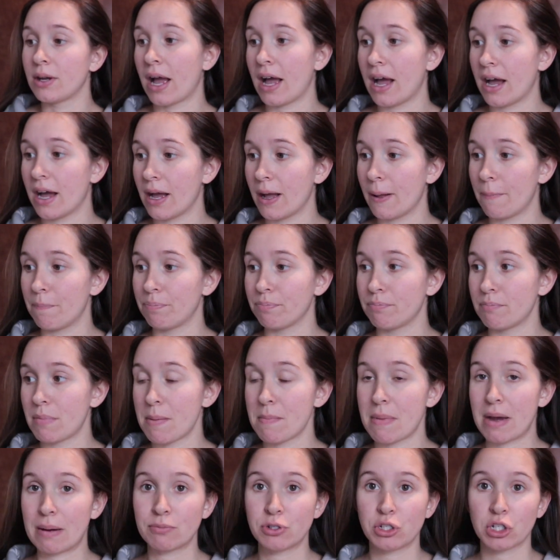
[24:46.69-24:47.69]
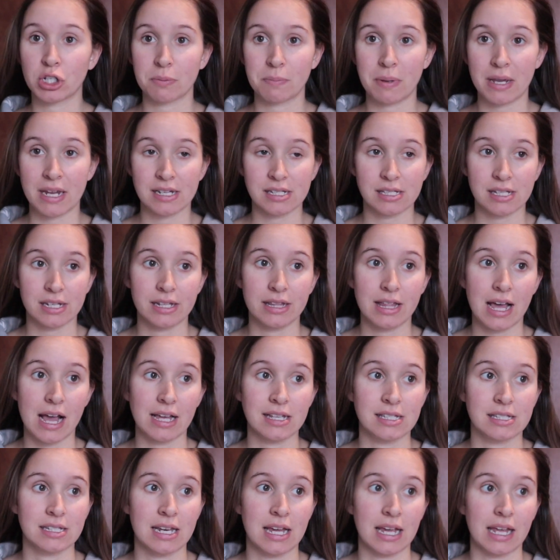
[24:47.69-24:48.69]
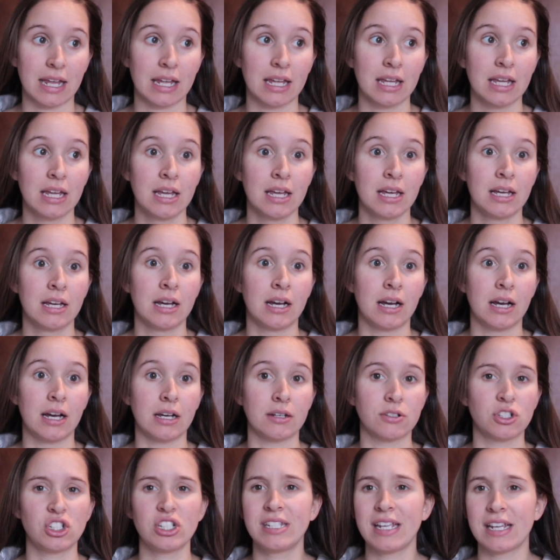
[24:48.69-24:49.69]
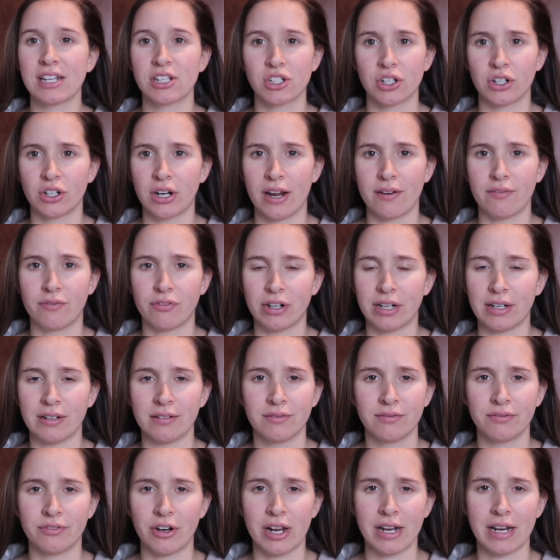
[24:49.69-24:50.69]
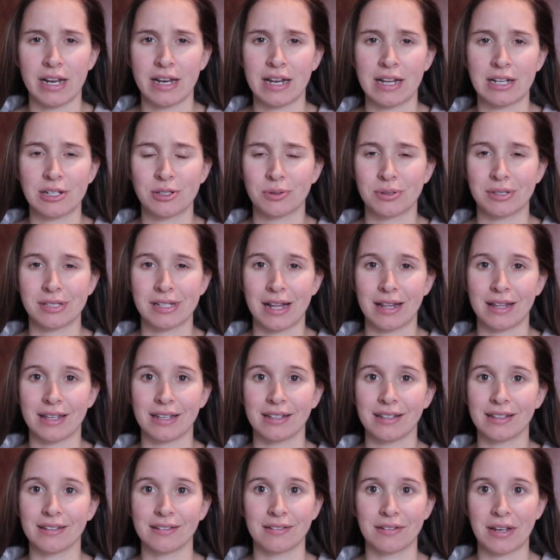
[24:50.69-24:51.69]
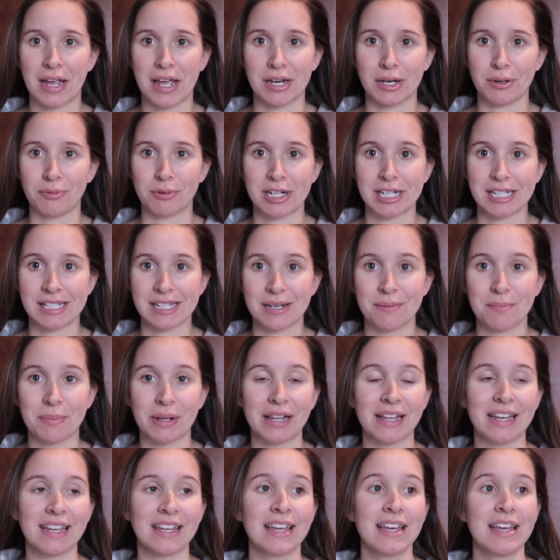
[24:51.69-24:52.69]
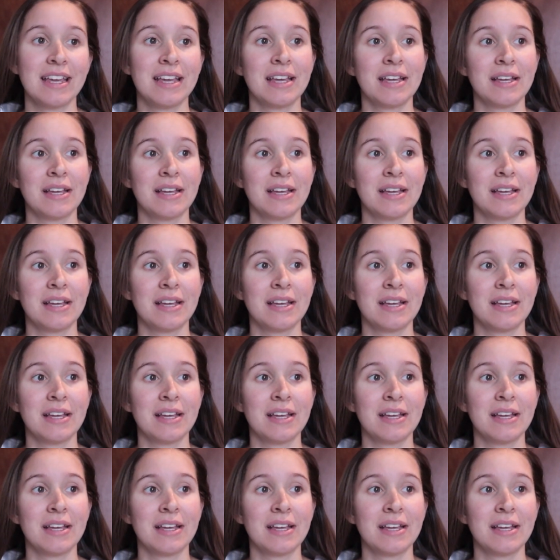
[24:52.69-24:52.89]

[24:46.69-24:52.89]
My mom took Paisley last night. She takes her every Friday night, so it's not like any reason, but like